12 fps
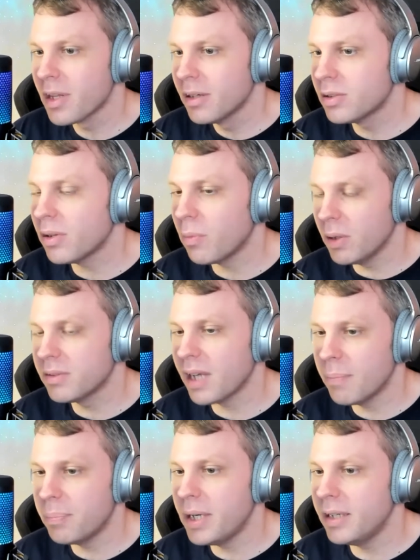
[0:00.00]
So the real
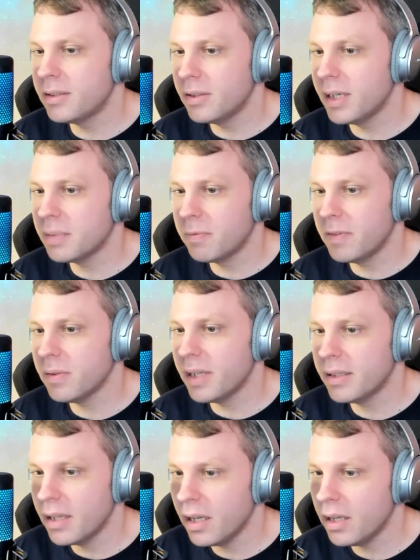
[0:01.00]
time piece, you guys feel
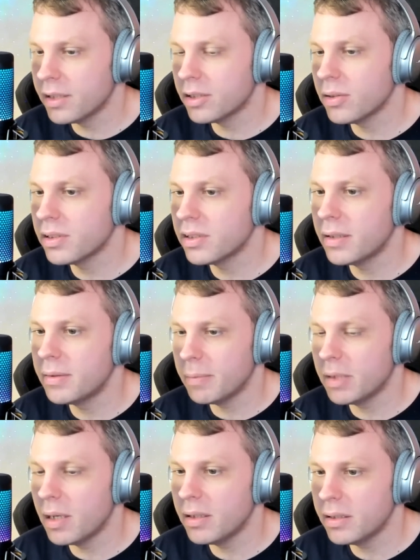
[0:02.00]
that Elixir is
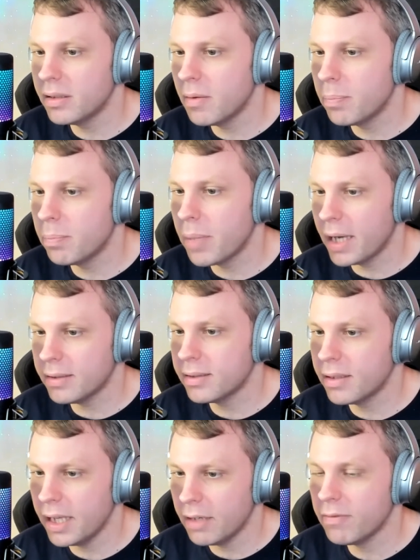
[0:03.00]
the
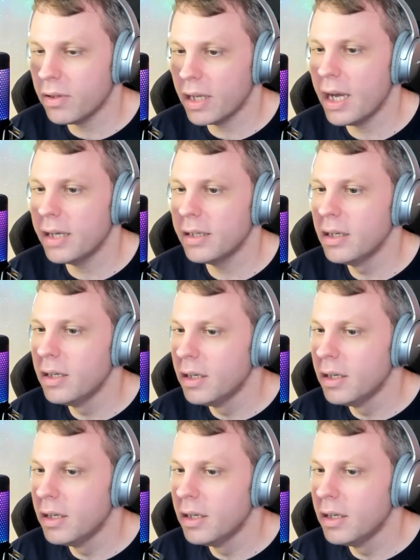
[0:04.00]
best thing for that.